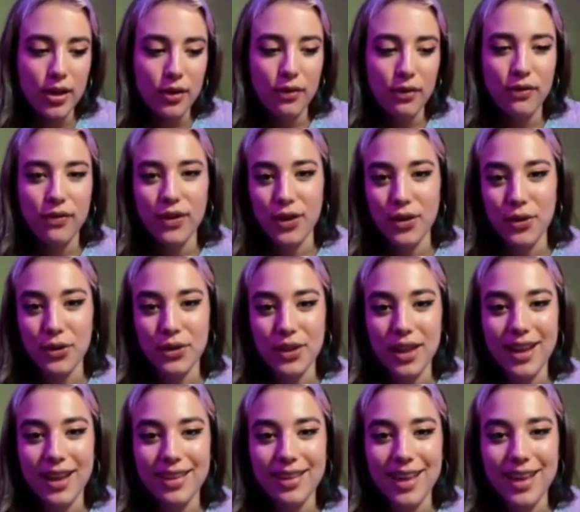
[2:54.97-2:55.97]
feel
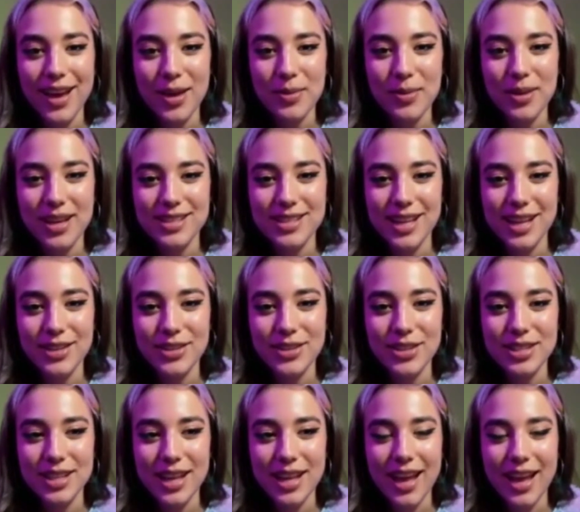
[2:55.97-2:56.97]
like that. Because I
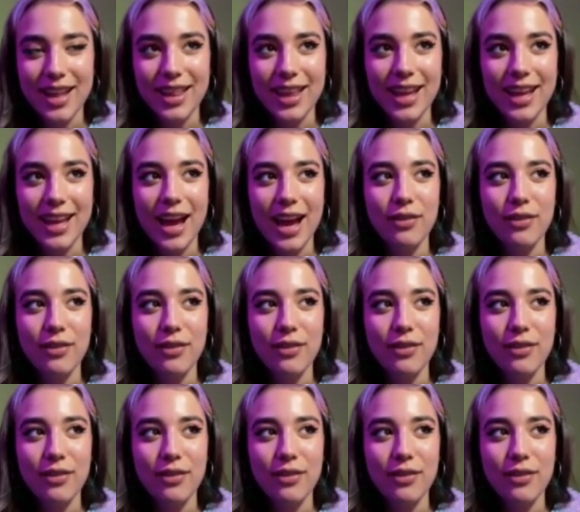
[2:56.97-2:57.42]
feel like